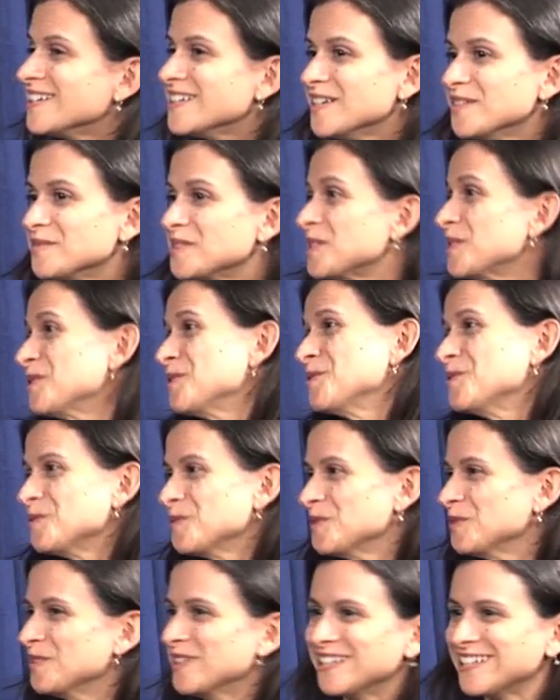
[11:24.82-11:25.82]
Um, so
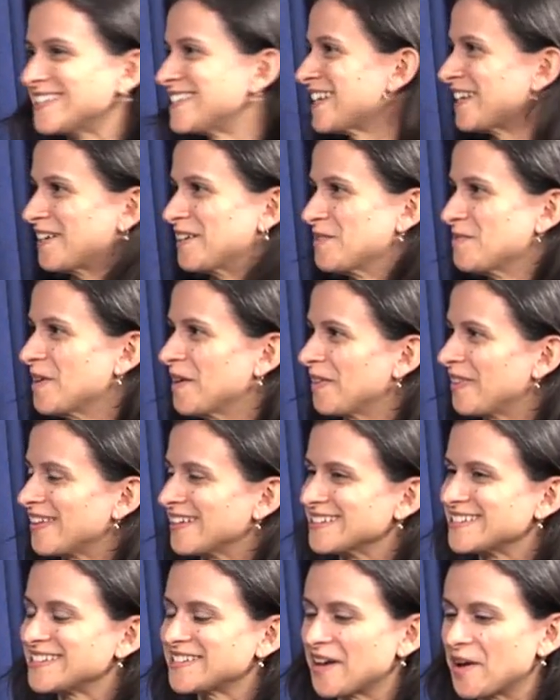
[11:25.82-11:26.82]
we're really excited about
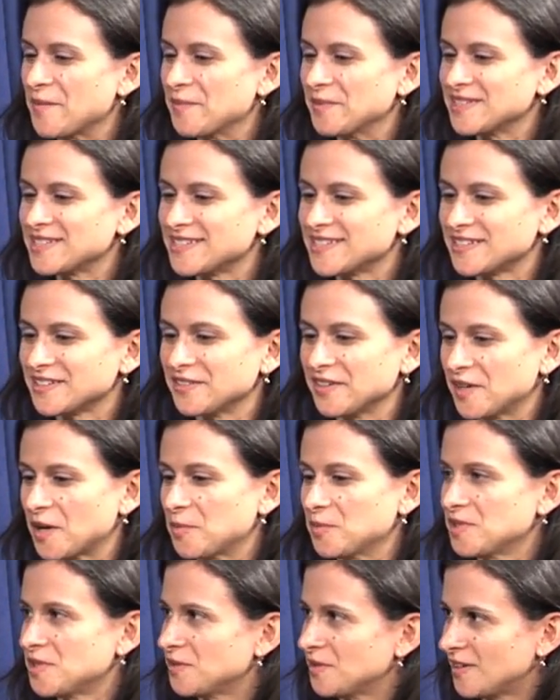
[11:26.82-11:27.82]
this. Um, this is a great
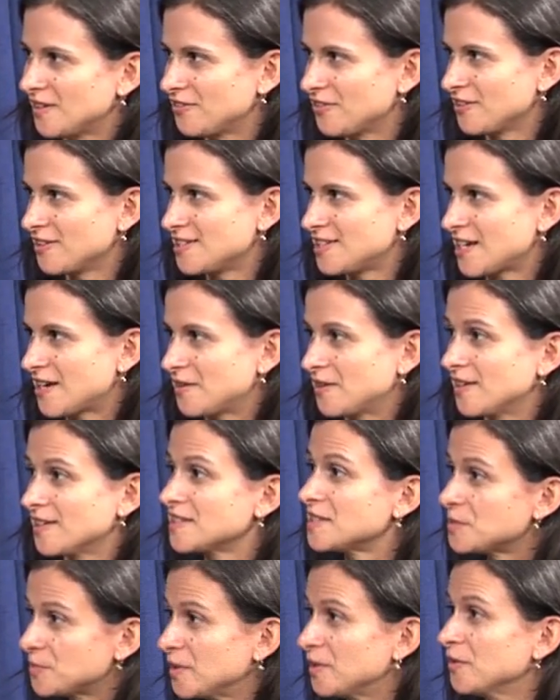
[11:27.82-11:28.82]
opportunity for the town, and
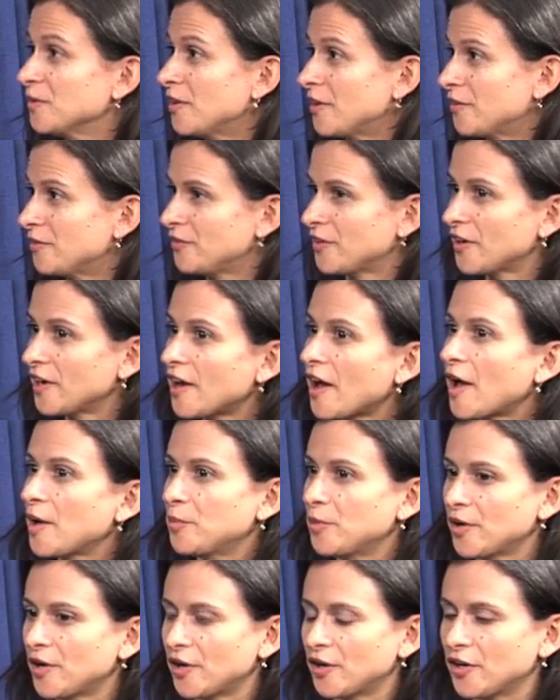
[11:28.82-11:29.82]
it's been a, a very high
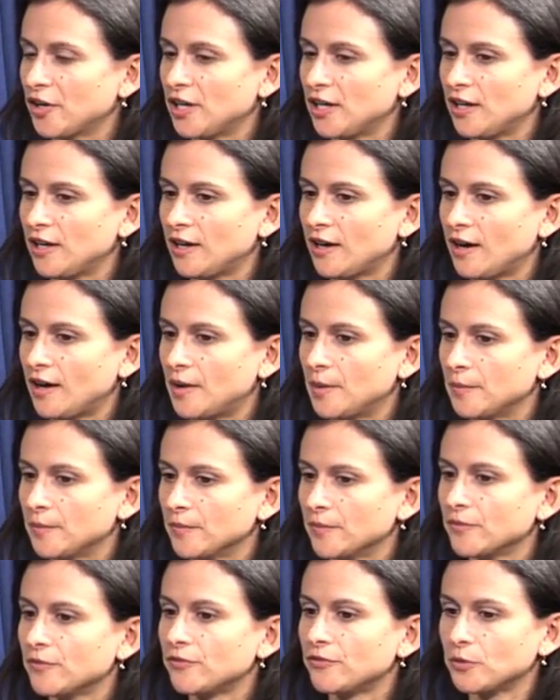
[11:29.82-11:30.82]
priority um,
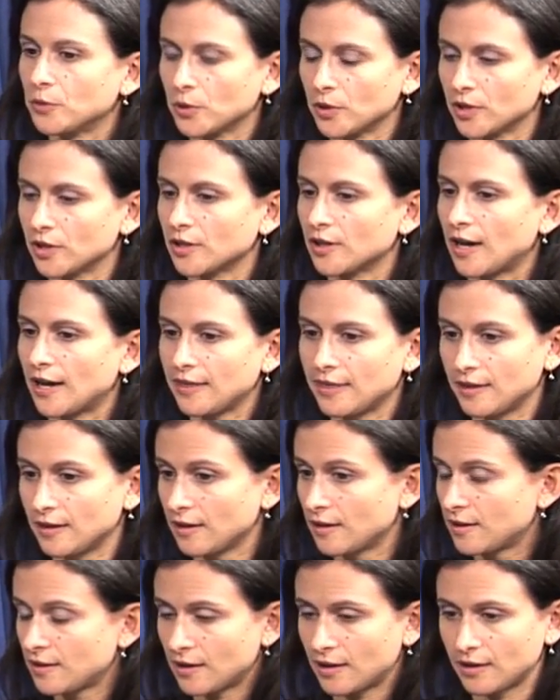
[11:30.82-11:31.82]
for, I
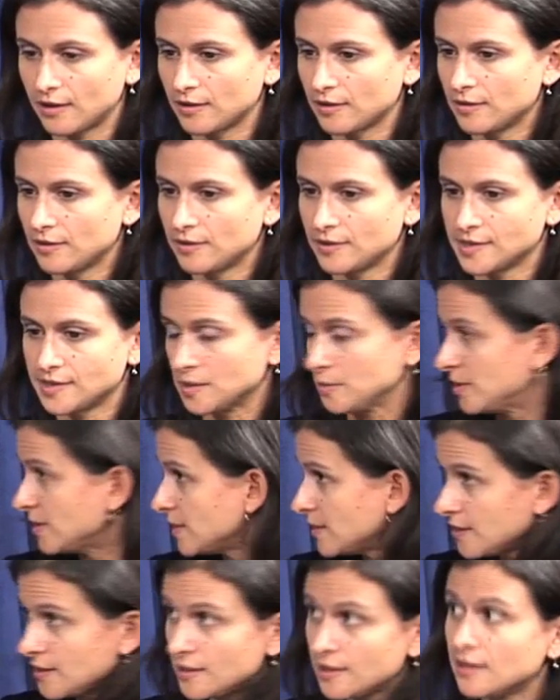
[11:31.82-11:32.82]
think, uh, the C P
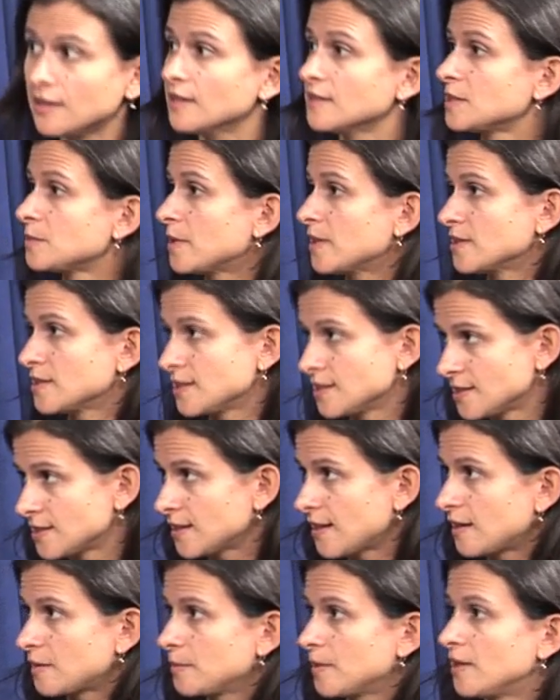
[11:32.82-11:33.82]
C as well as the selectmen.